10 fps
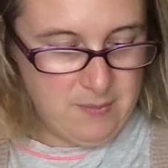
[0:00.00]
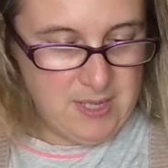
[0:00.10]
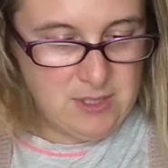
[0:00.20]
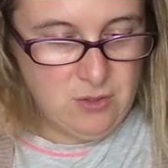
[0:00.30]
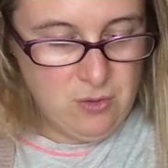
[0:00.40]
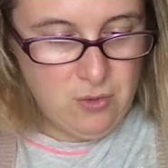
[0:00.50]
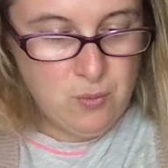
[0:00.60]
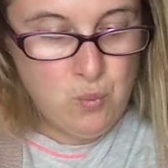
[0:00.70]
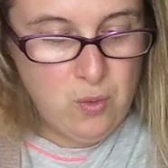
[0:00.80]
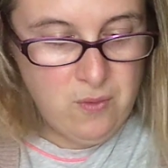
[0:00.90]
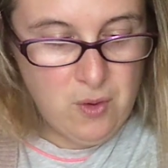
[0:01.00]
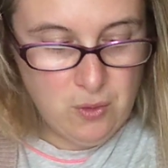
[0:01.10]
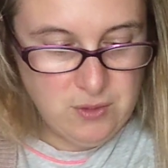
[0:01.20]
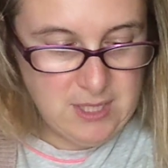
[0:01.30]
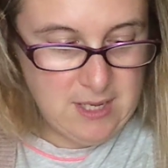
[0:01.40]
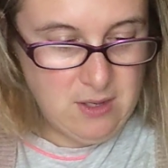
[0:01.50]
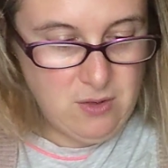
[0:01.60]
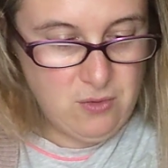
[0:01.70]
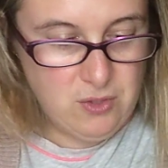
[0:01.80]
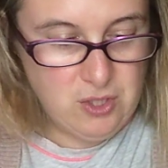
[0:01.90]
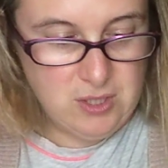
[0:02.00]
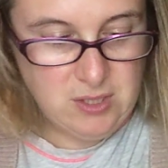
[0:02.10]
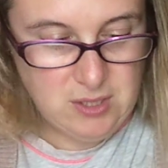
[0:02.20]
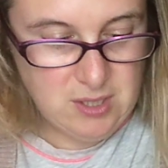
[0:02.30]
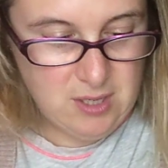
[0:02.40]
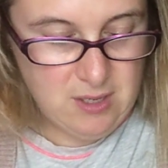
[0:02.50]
it's got a lot of wool content, not just